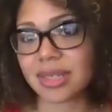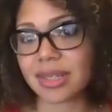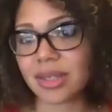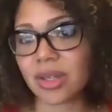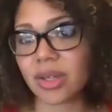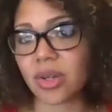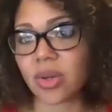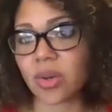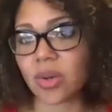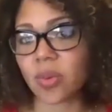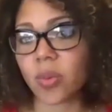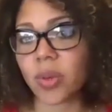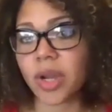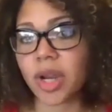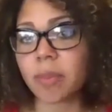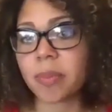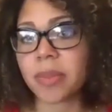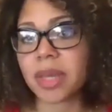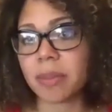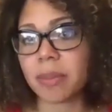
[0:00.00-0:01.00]
you know,
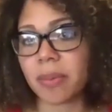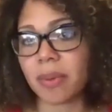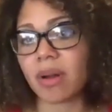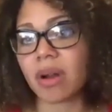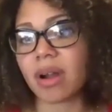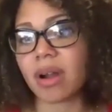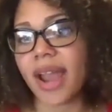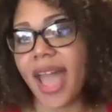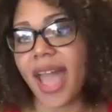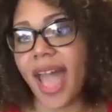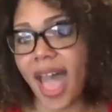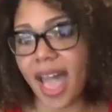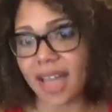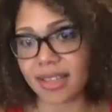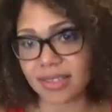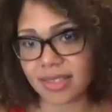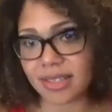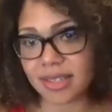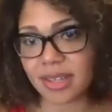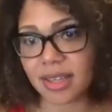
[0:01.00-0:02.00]
where people are at
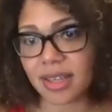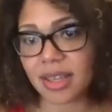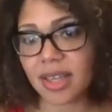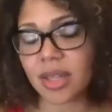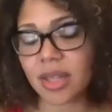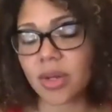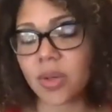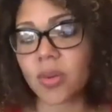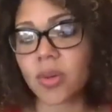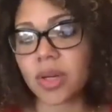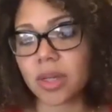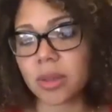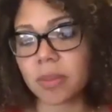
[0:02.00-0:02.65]
in order